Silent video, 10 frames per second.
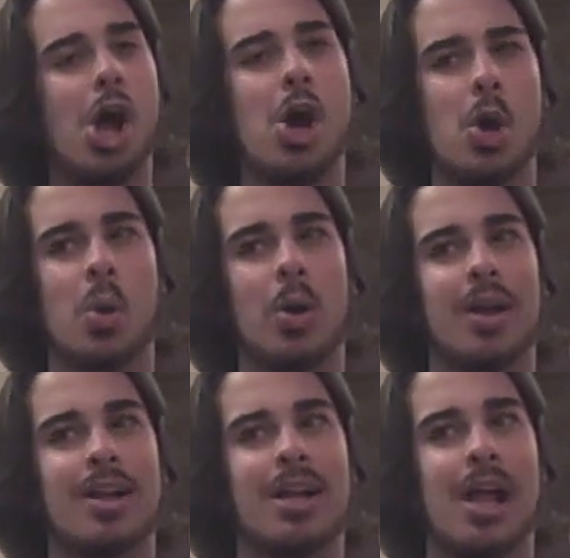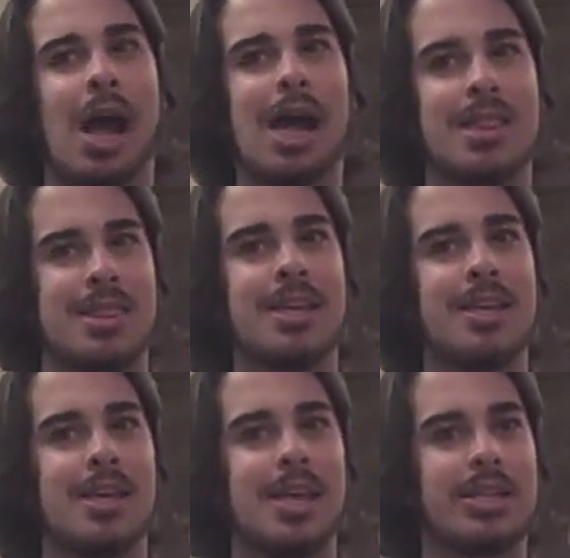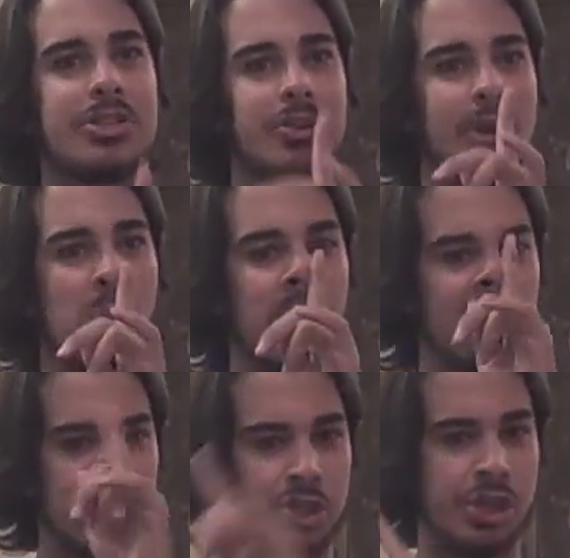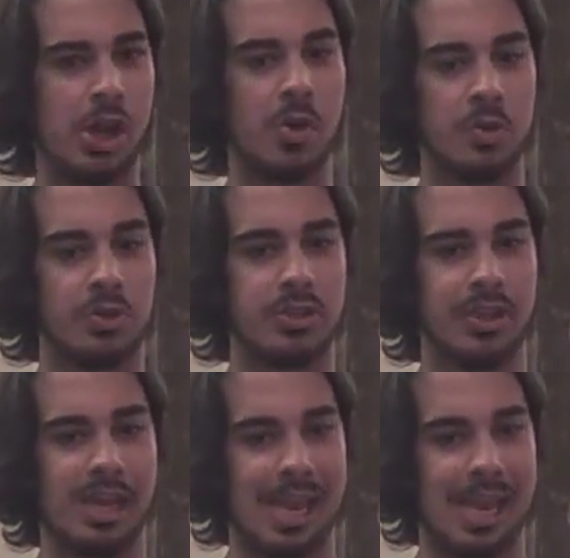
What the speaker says: Oh, I think it's during one of the shows